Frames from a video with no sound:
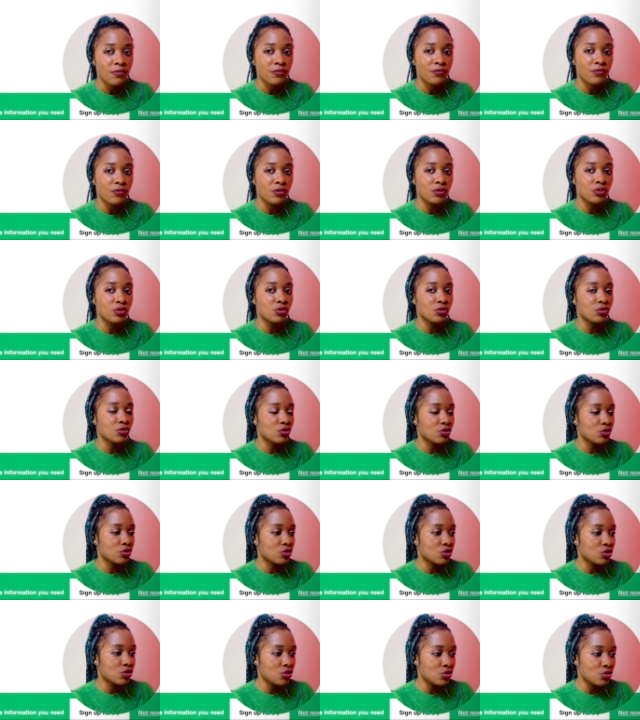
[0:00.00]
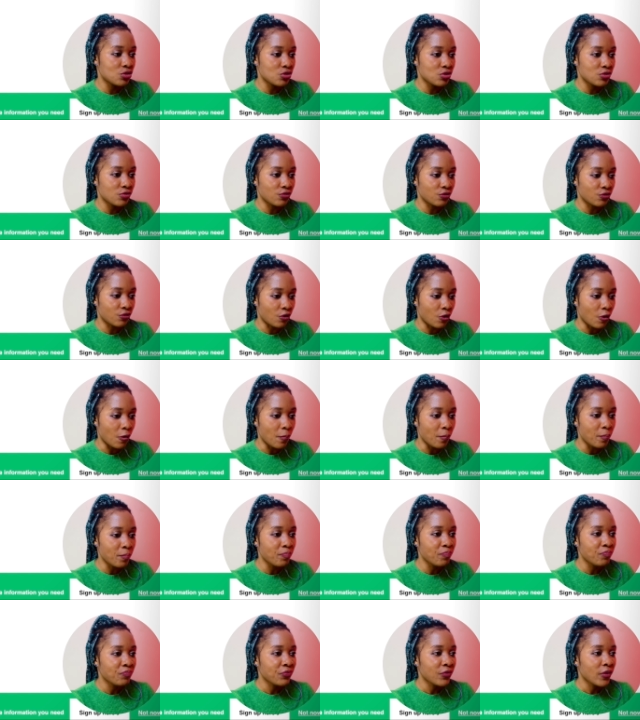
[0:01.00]
for you to choose
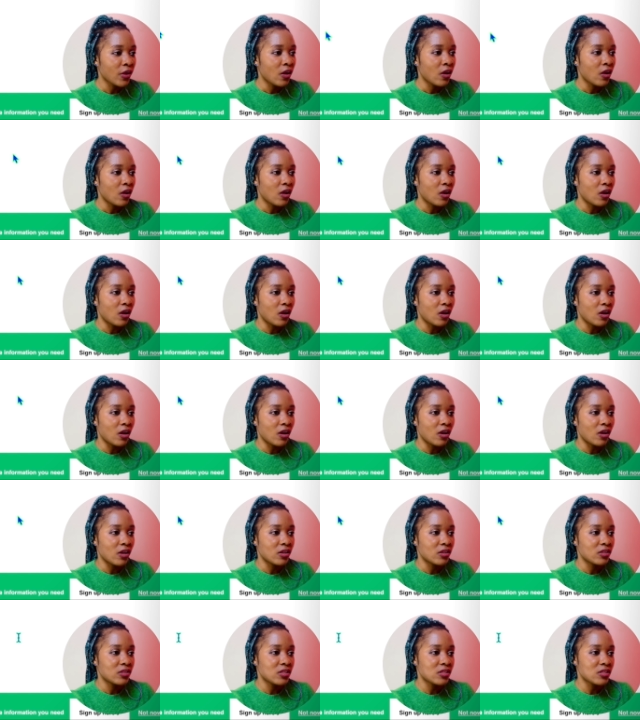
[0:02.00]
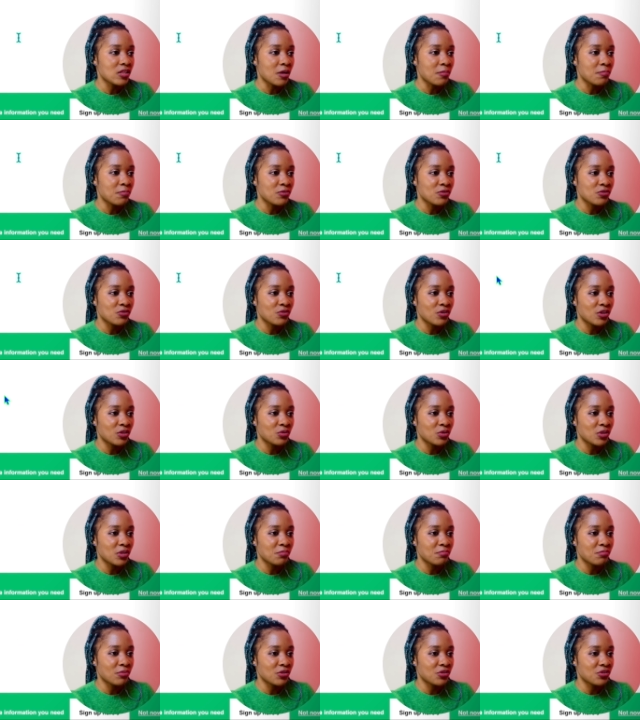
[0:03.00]
from. These are
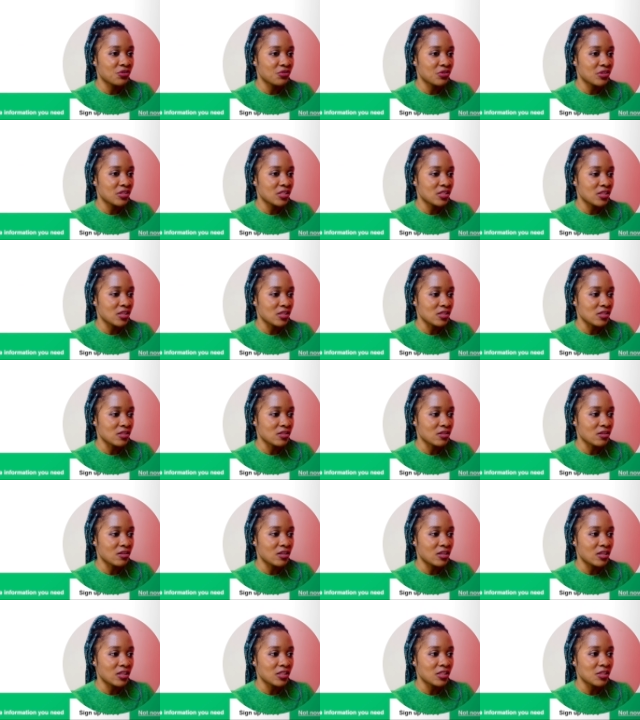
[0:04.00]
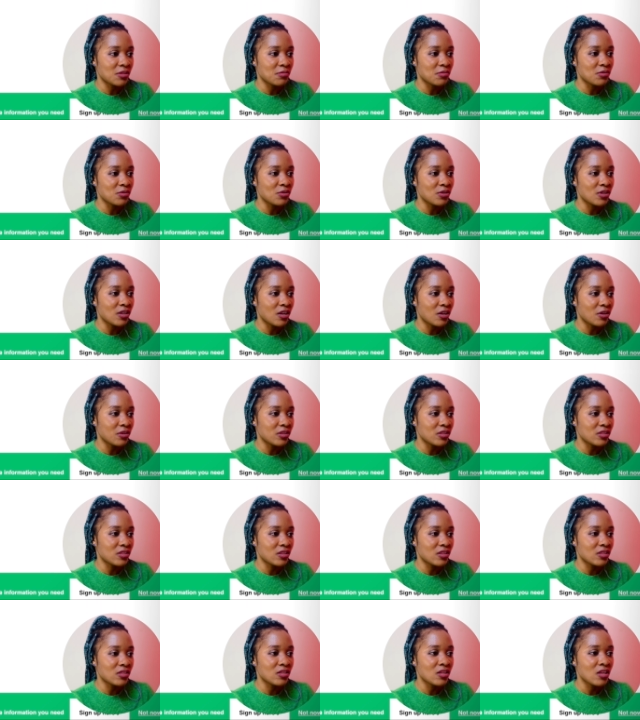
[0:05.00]
postgraduate bursaries and scholarships. So now it
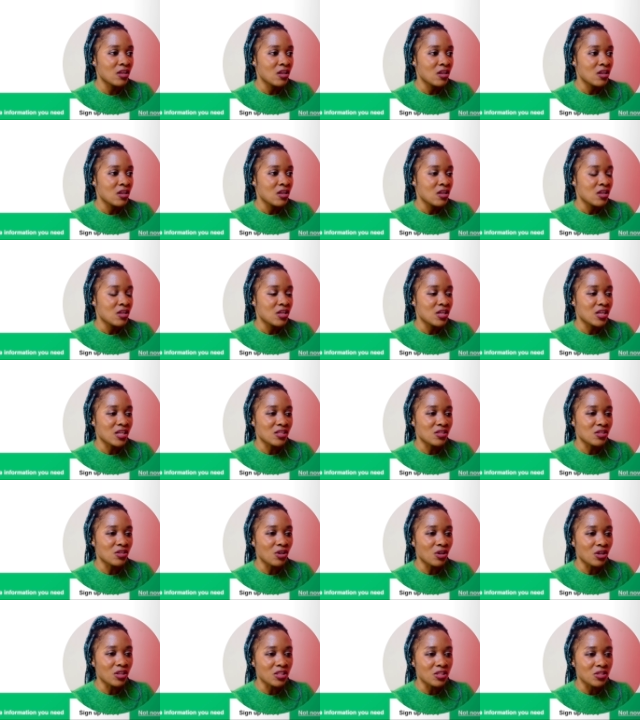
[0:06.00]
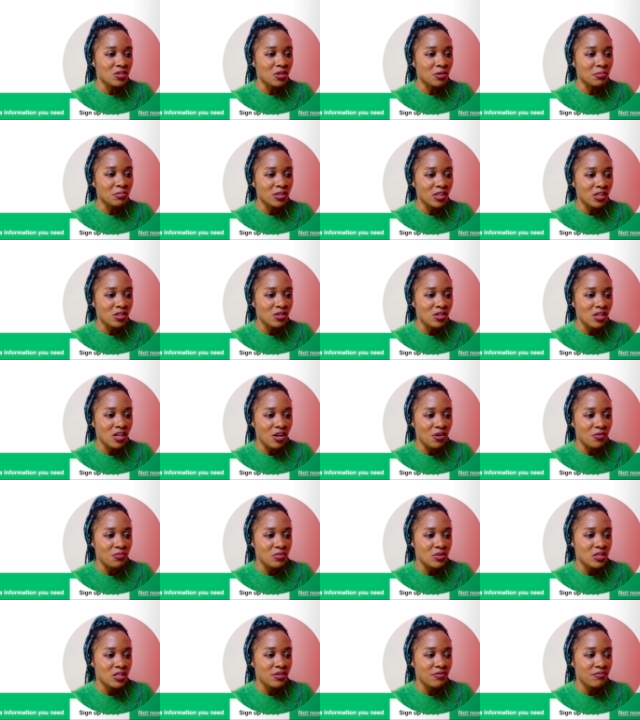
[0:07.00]
says, you can see all the subjects you can
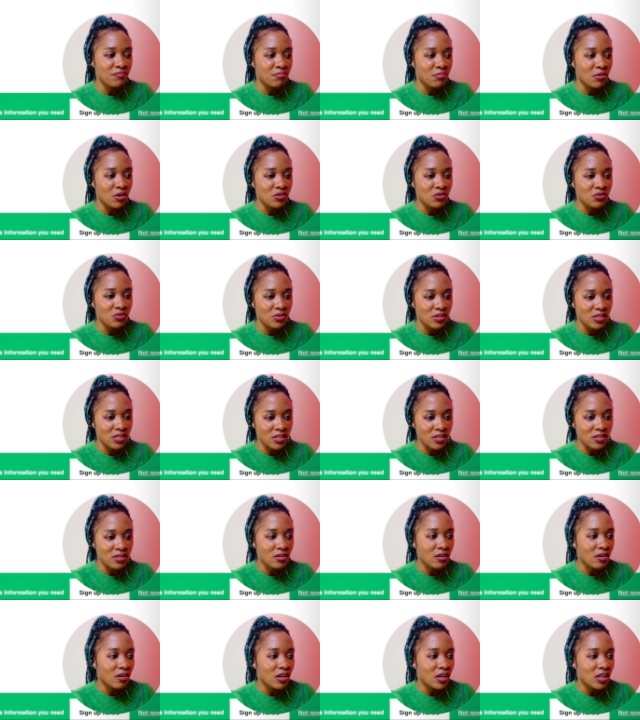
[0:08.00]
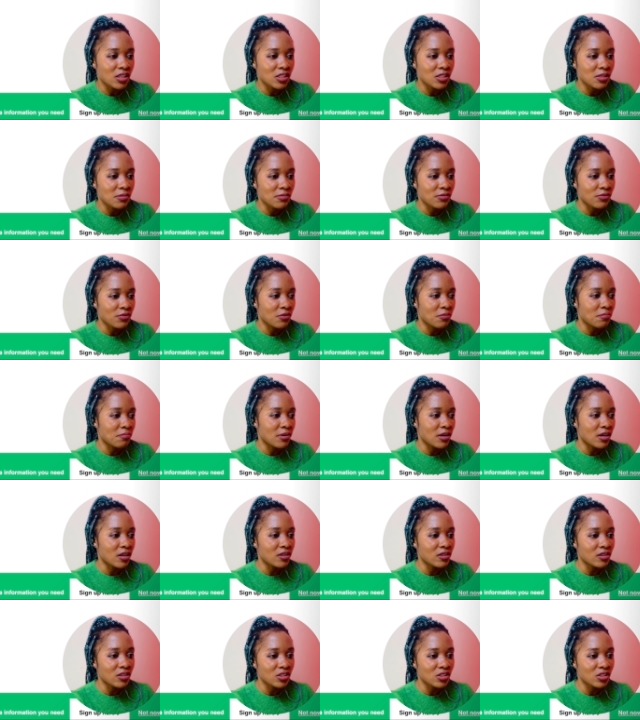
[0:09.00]
receive bursaries and scholarships for:
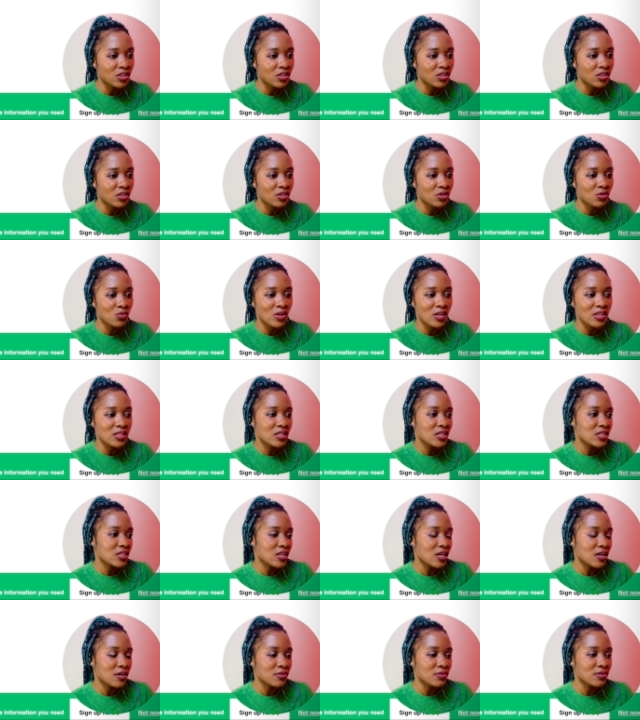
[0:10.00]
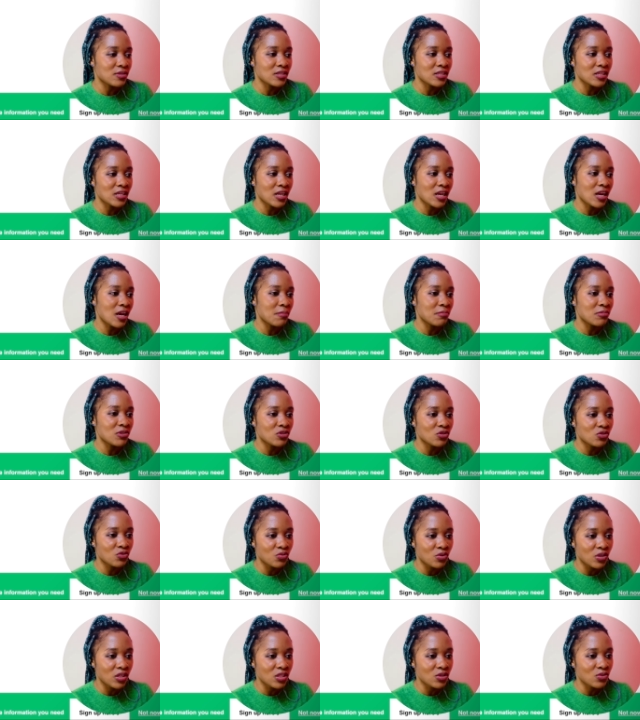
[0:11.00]
biology, 20,000,
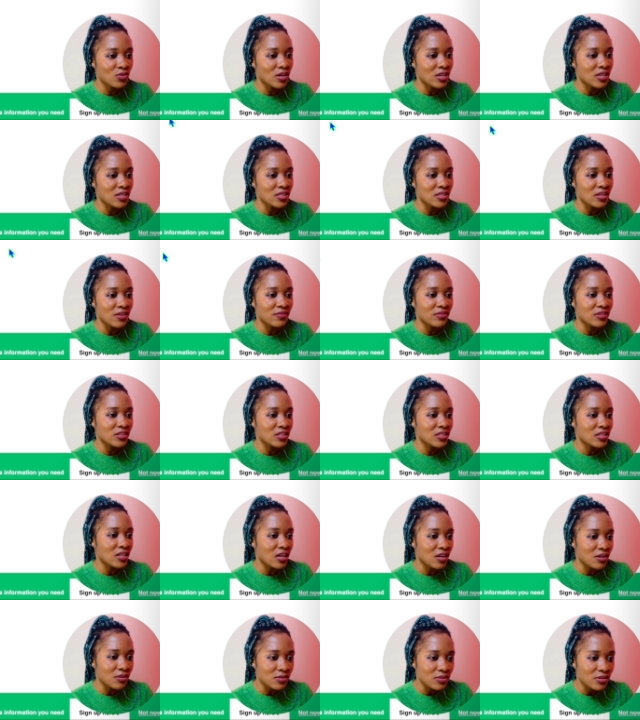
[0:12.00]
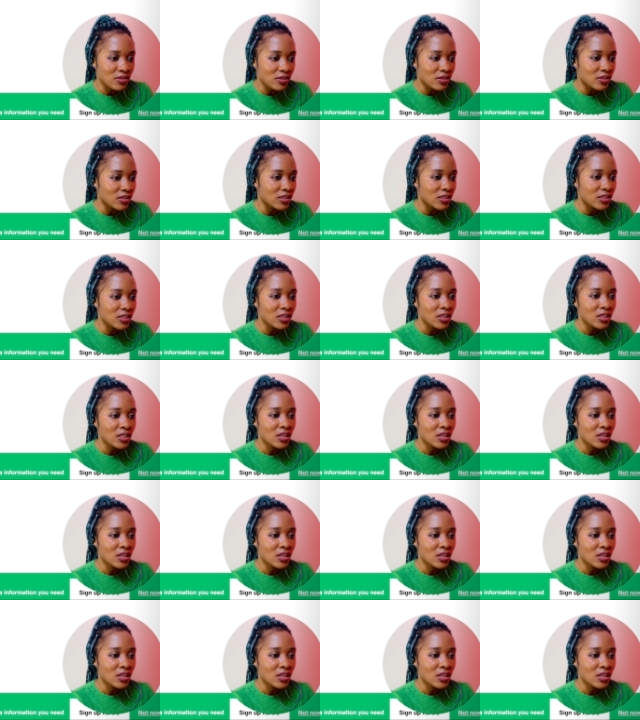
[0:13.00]
chemistry, 27,000,